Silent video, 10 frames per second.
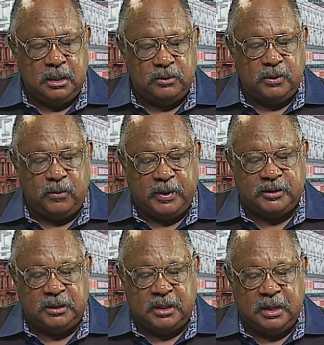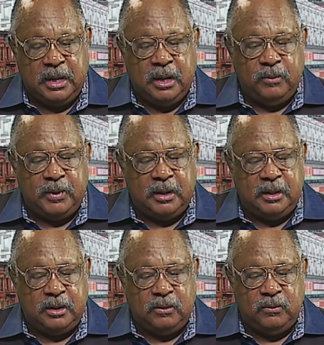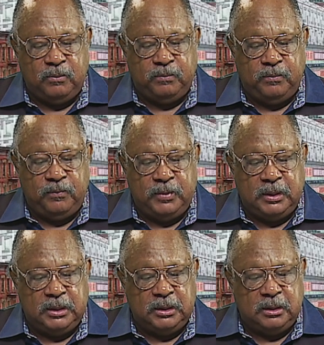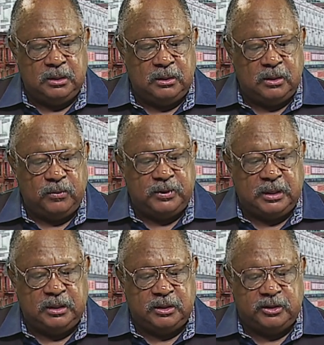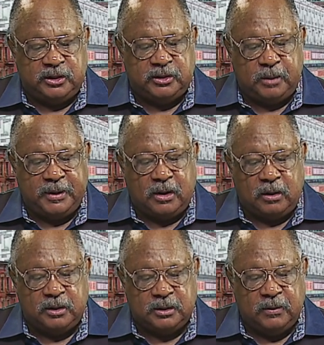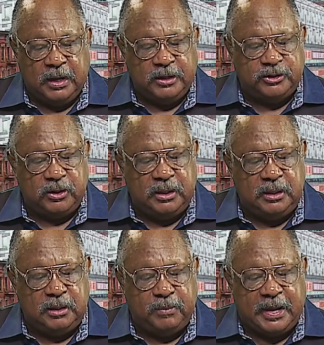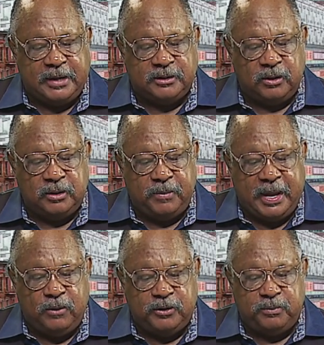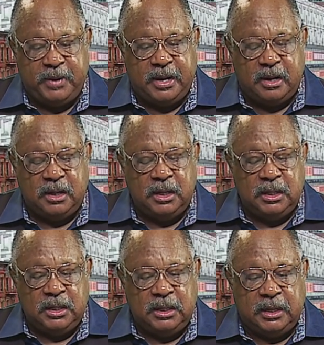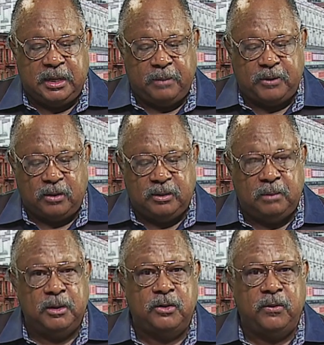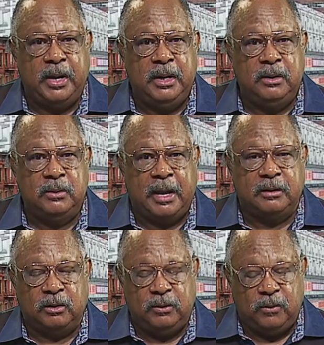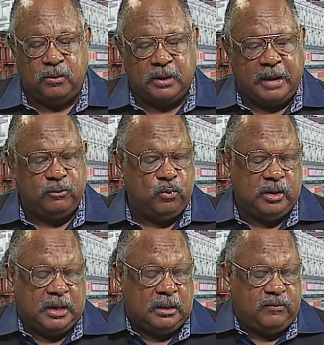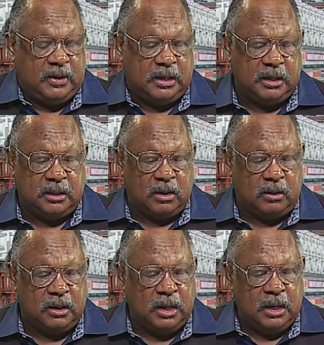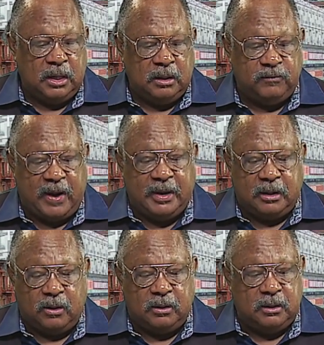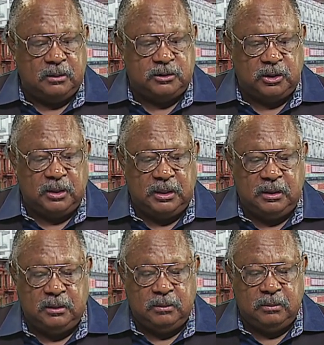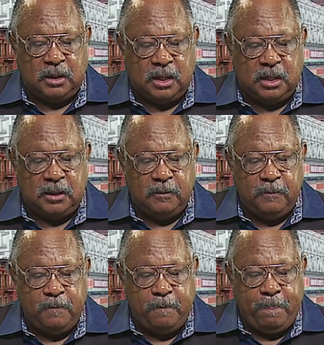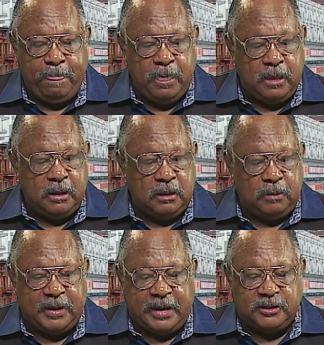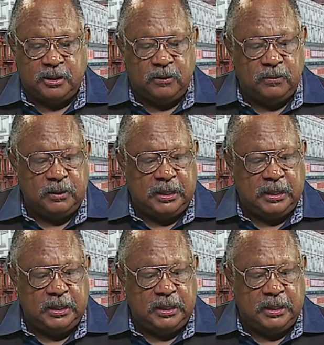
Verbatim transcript: I was wondering why she does, but you know, She, she, she should have been calling herself Chirlane de Blasio. The man was mayor. They kept calling her McCray. I thought they were going to, I want that to figure they'd call her, finally call her Chirlane uh, de Blasio.